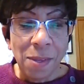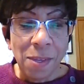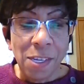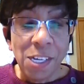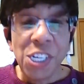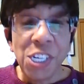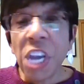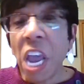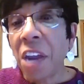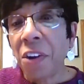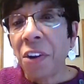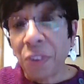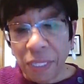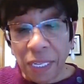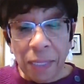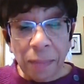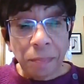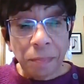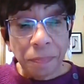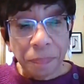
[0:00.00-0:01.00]

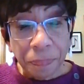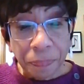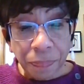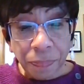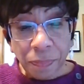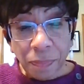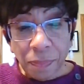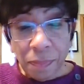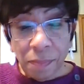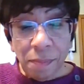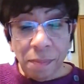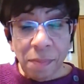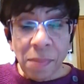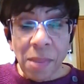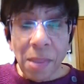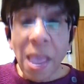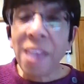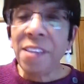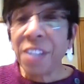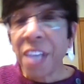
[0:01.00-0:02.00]
Generally,
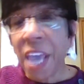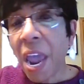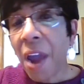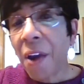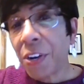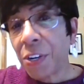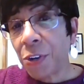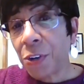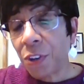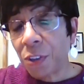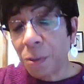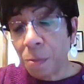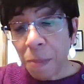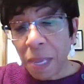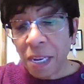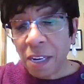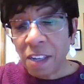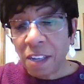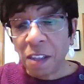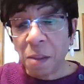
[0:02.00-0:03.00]
as characters,
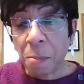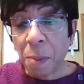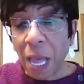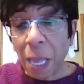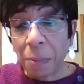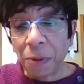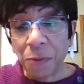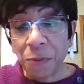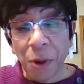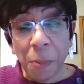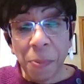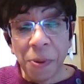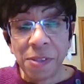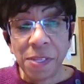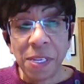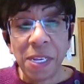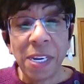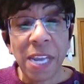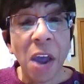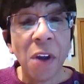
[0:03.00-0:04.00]
men in the Bible
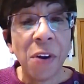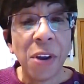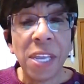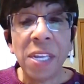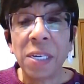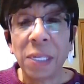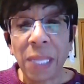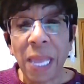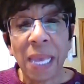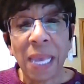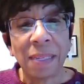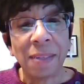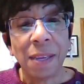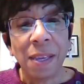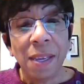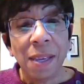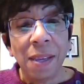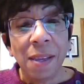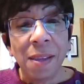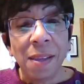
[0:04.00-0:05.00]
represent our intellect.
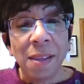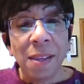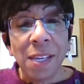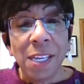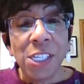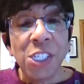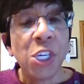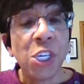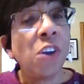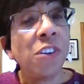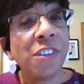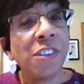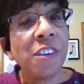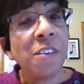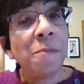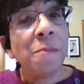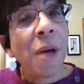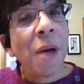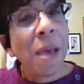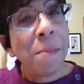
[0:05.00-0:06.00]

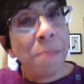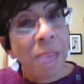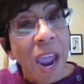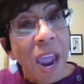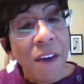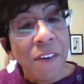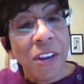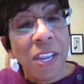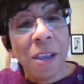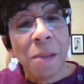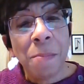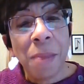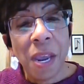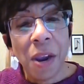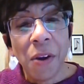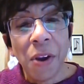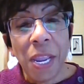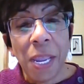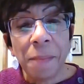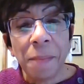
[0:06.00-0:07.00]
Joseph, by marrying
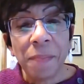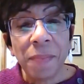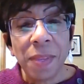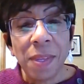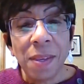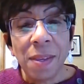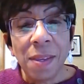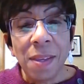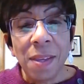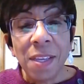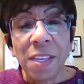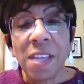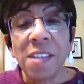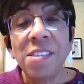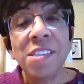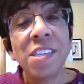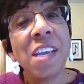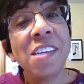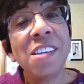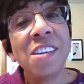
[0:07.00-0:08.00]
Mary,
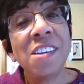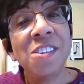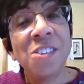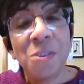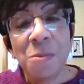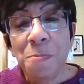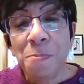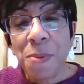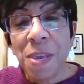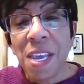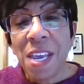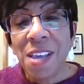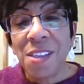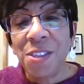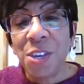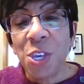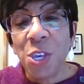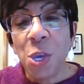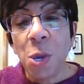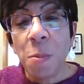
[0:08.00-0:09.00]
consented to be
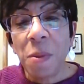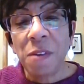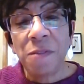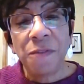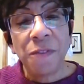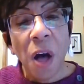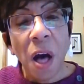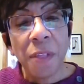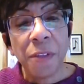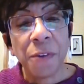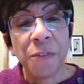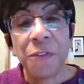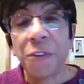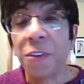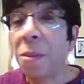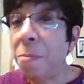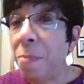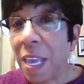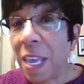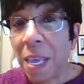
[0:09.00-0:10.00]
the human father for
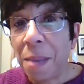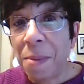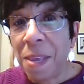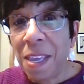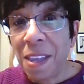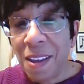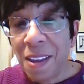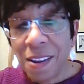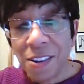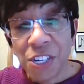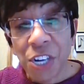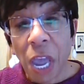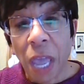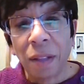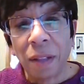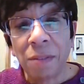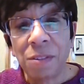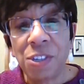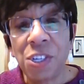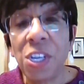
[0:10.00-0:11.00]
the baby
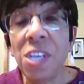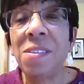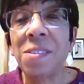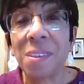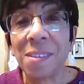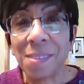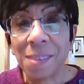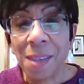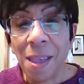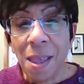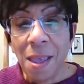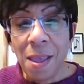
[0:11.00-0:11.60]
child Jesus,